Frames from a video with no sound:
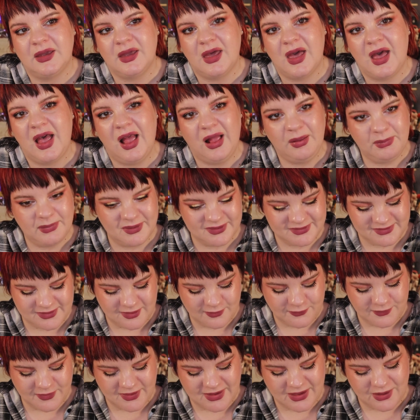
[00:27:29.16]
held
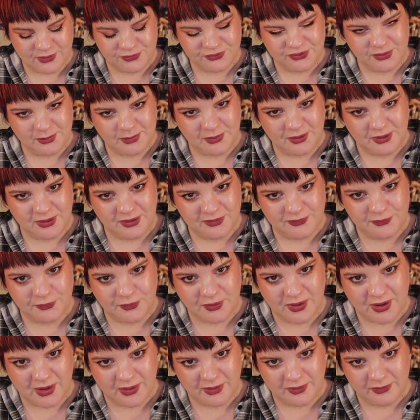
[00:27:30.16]
myself accountable
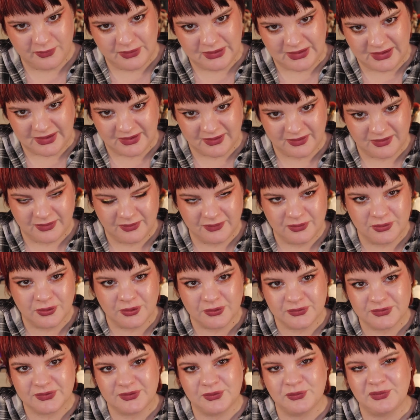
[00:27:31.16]
for like
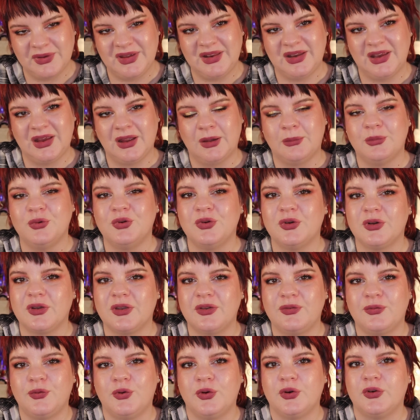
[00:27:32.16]
not reading a book
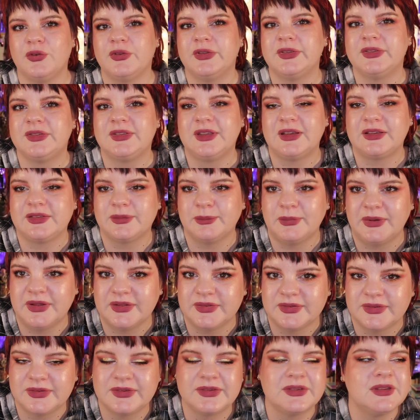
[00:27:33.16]
for 6
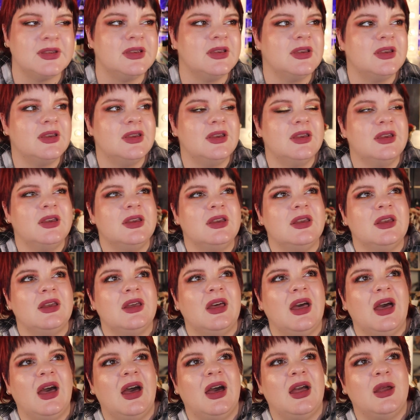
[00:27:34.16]
months.
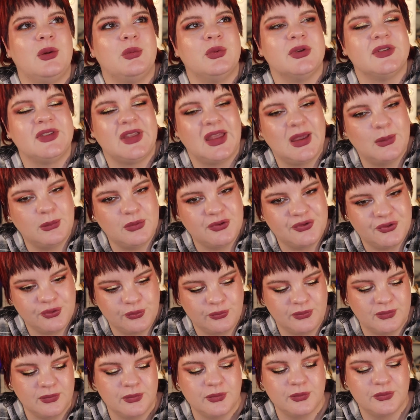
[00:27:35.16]
I was able
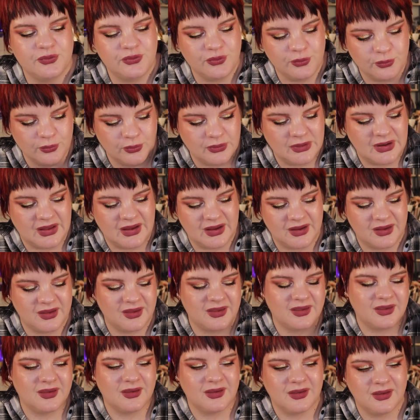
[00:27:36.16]
to like
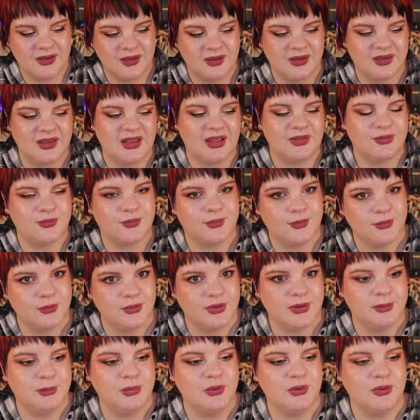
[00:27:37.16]
get through
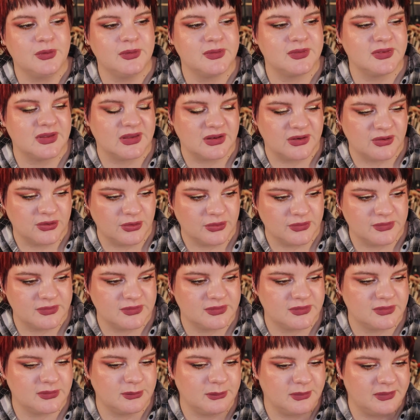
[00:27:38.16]
the books and
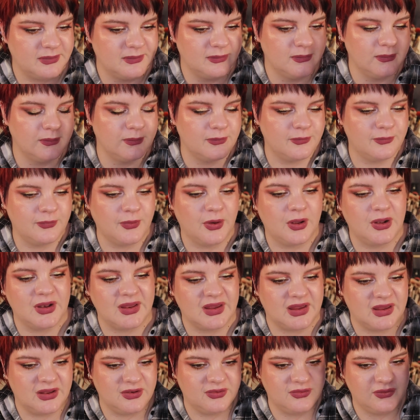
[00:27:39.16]
not
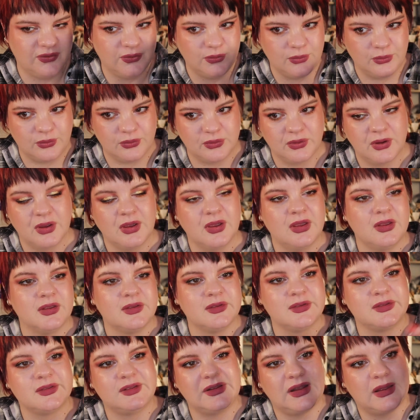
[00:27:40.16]
falling into
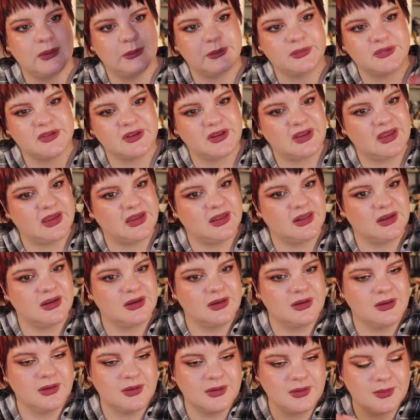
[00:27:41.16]
slumps
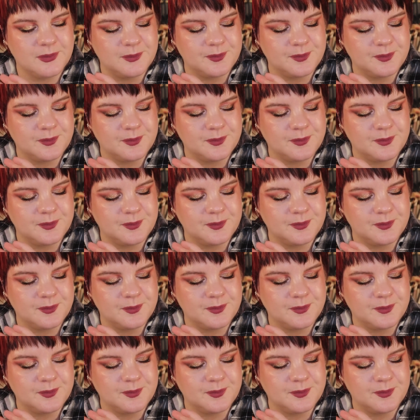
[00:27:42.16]
again.